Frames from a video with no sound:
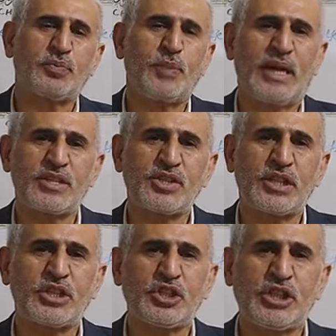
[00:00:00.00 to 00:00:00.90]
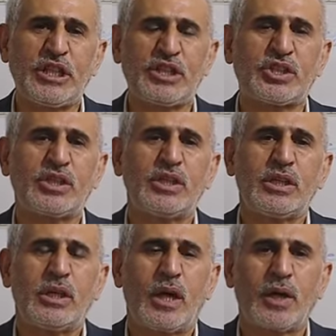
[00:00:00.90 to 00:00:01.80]
plastic
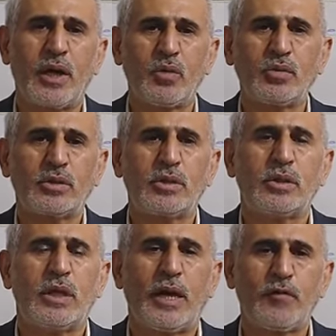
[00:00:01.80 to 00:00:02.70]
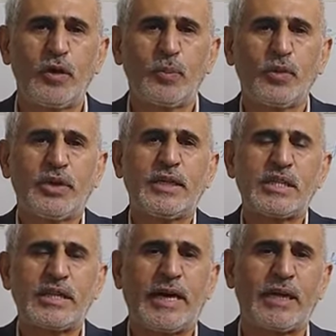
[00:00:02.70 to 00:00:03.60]
sheet around and we put
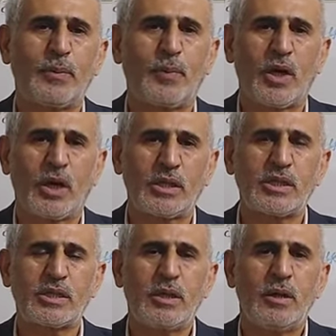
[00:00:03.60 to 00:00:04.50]
inside the plants.